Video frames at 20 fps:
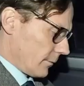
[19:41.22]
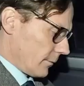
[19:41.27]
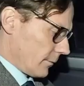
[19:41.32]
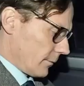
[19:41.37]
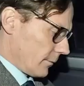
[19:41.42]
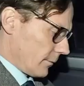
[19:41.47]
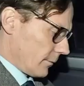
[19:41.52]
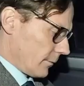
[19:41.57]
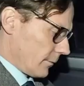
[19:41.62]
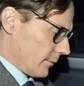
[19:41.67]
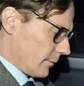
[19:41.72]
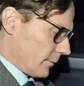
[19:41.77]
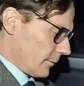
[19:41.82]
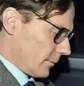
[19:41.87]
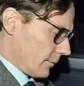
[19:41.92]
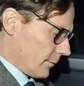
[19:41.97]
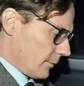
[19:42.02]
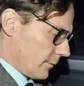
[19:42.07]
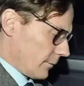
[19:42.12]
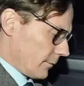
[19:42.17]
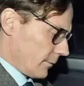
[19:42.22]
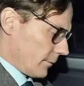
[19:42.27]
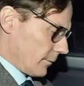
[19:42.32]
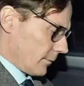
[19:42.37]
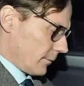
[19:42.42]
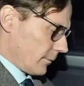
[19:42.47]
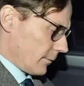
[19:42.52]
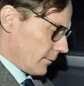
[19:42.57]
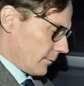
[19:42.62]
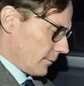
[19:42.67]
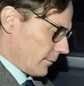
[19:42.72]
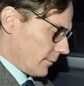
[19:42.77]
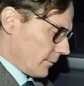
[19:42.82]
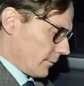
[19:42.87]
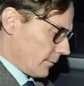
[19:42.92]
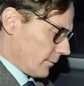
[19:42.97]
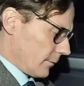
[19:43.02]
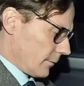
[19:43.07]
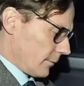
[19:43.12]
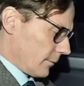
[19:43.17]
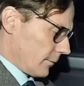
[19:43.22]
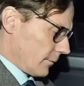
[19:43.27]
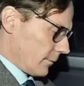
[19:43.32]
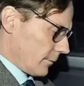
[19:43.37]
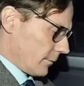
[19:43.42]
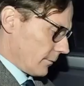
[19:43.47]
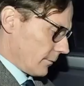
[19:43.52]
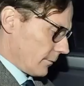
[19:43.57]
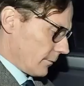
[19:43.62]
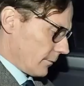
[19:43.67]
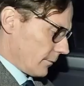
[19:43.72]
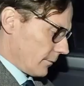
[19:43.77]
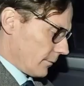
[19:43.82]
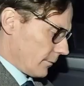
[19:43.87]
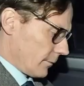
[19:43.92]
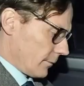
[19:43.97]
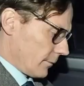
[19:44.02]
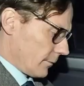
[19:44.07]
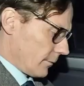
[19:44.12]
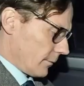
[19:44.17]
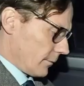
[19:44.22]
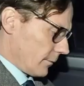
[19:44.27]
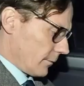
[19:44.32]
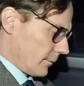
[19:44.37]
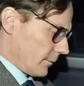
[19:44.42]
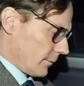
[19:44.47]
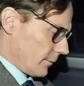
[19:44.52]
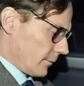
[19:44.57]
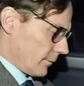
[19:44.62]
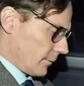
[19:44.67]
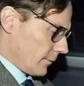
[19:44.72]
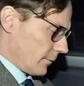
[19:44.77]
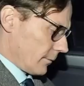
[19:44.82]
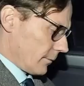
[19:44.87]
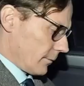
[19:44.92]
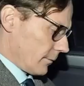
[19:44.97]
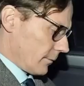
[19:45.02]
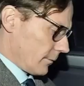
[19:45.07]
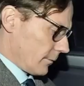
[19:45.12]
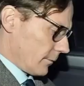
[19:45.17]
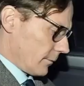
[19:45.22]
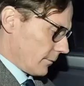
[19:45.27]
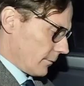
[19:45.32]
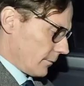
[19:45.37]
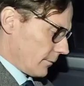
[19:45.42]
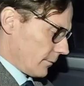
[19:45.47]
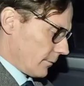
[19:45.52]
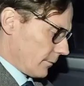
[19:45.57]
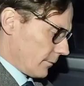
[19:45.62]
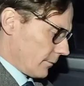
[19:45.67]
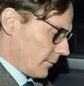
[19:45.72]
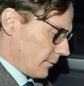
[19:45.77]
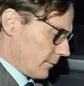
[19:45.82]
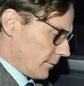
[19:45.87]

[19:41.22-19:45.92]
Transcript: No words are spoken by the person on screen.